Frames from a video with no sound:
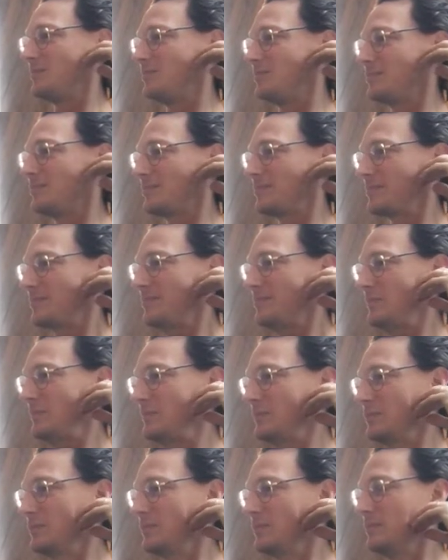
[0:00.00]

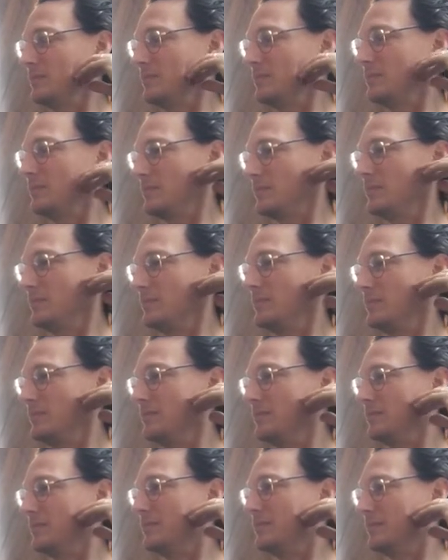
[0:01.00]

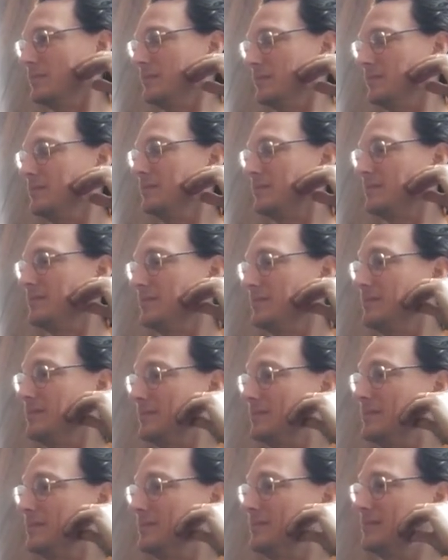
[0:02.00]

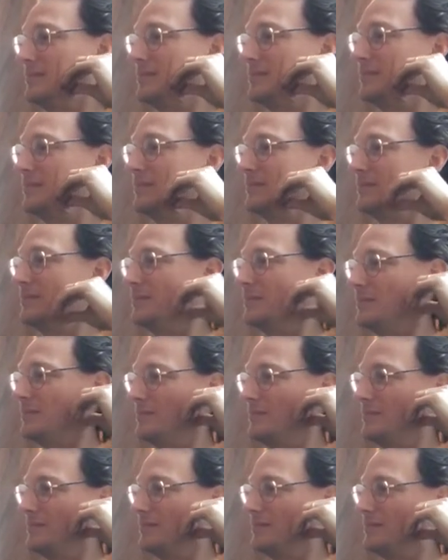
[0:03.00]

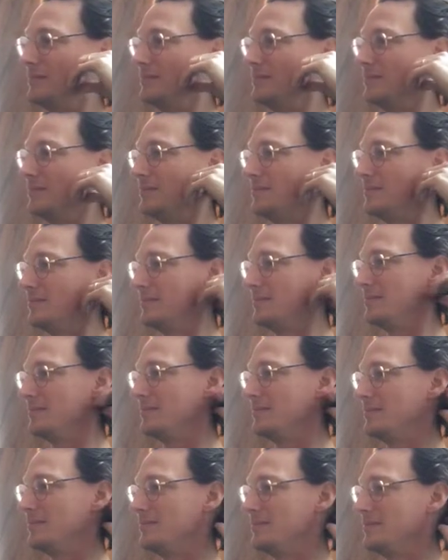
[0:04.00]

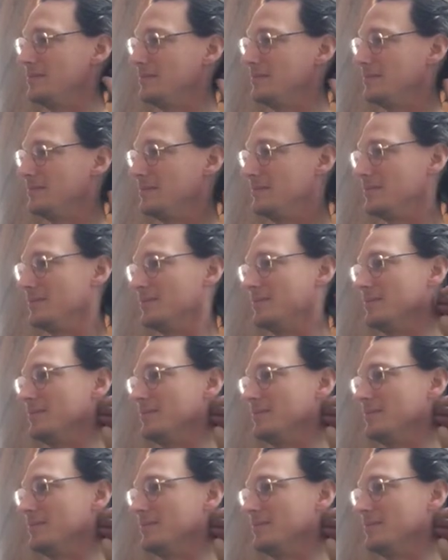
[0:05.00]
This person isn't speaking.